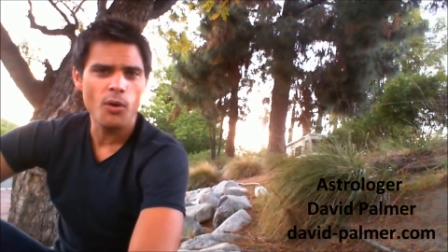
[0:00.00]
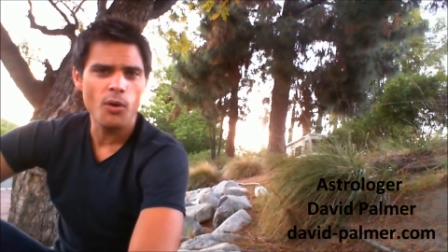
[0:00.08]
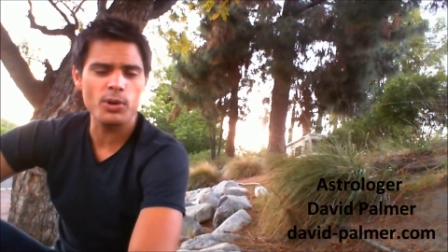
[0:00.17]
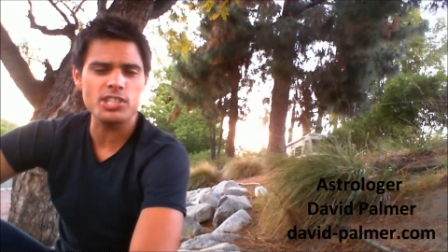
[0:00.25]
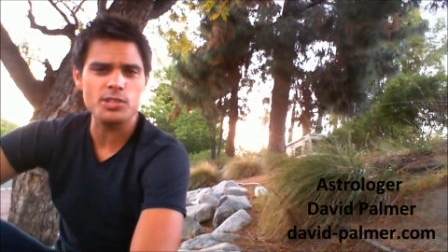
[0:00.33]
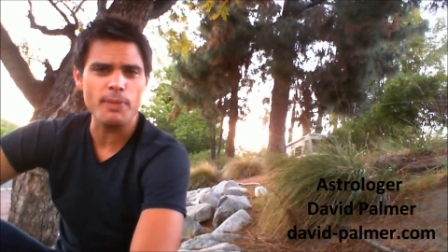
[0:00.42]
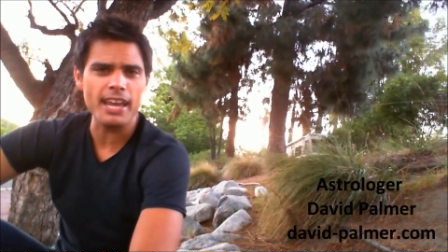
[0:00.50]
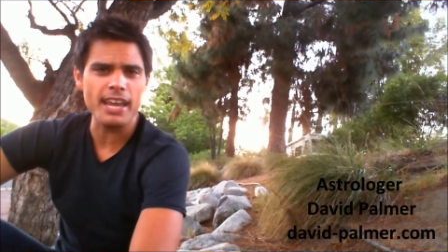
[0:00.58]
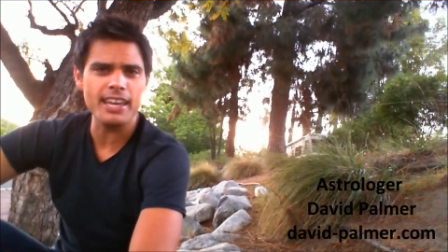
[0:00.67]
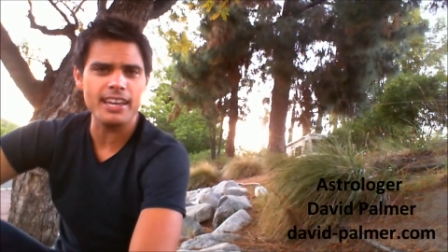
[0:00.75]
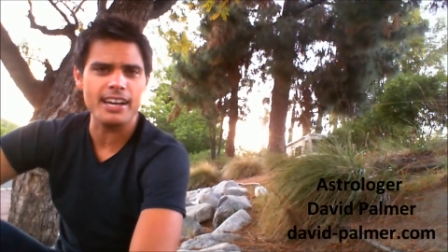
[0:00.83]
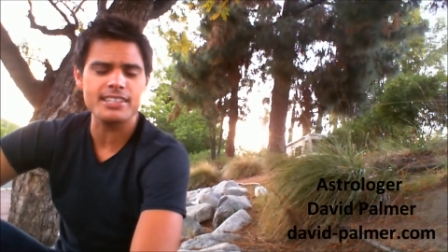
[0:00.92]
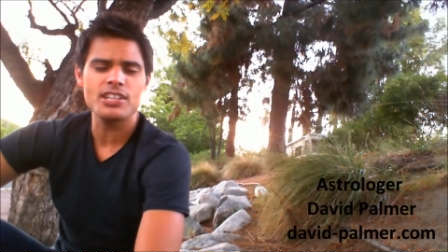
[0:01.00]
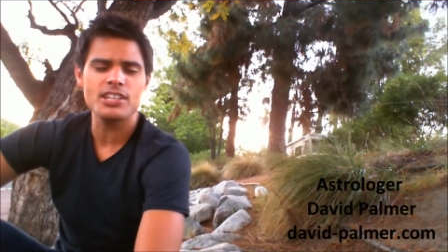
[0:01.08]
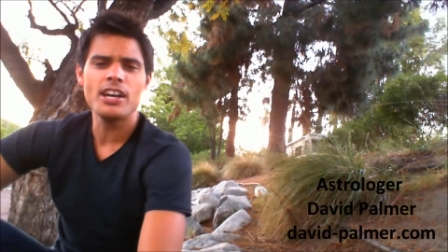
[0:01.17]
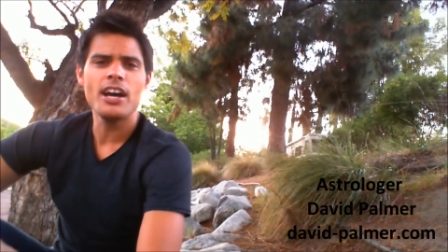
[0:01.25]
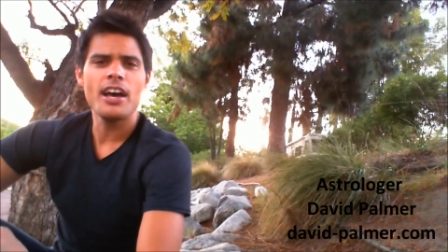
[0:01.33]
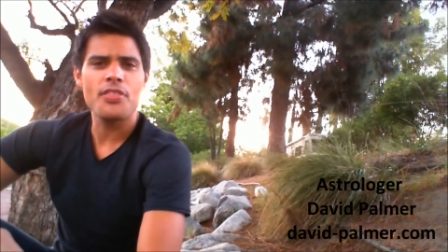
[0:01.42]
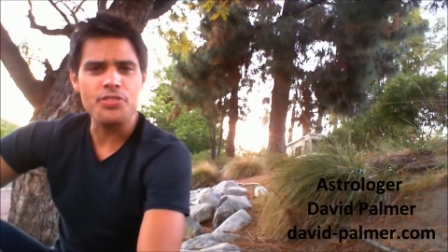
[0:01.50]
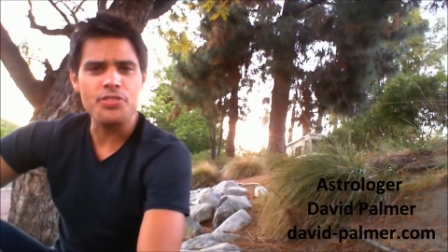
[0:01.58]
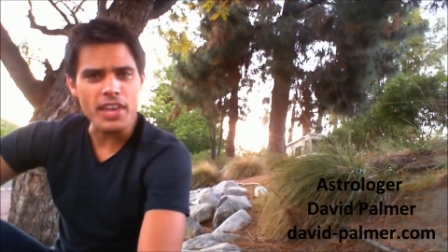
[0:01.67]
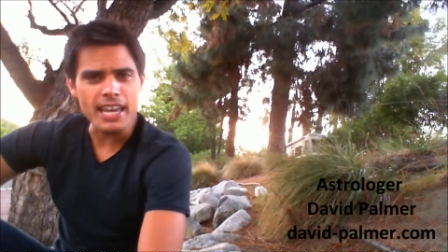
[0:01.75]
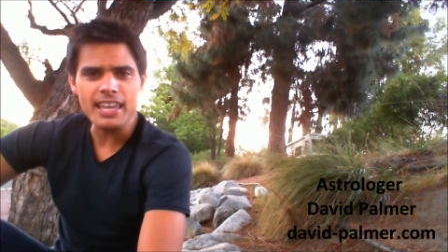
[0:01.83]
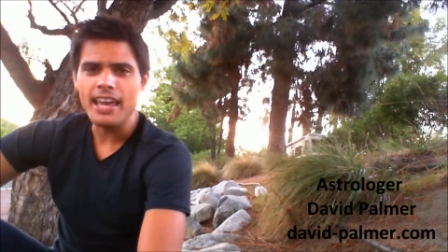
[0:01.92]
which is making us
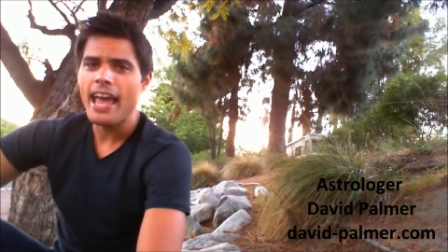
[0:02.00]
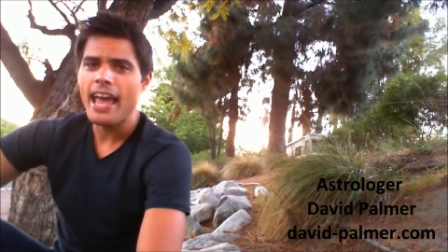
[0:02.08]
think